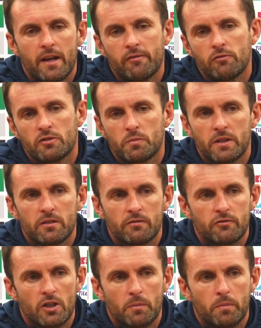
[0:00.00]
Everyone speaks
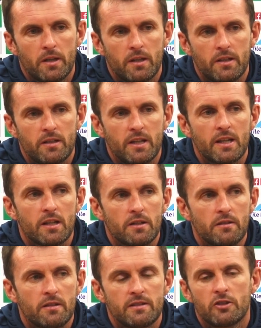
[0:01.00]
of Jack Butland,
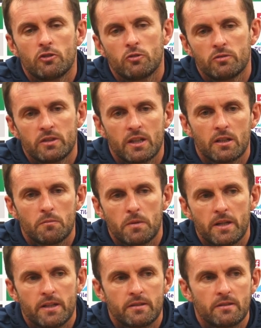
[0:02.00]
England. Is he going to lose his England
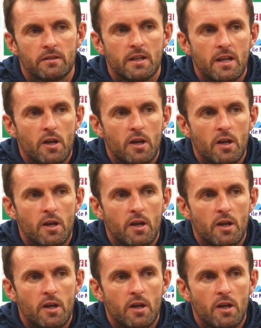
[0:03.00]
place?